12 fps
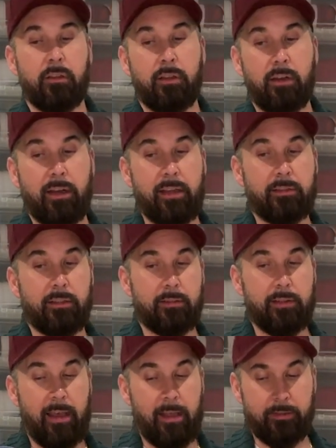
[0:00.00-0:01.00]

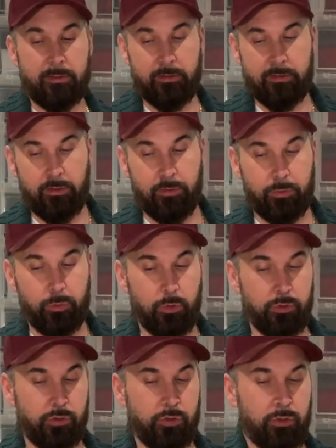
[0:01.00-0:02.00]
laces as the
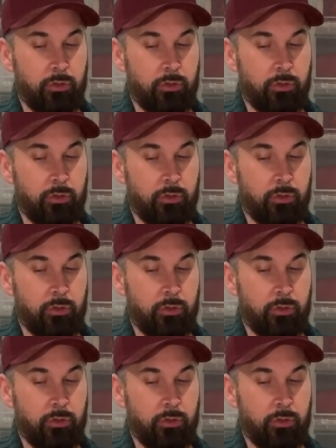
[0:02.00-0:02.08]
swoosh.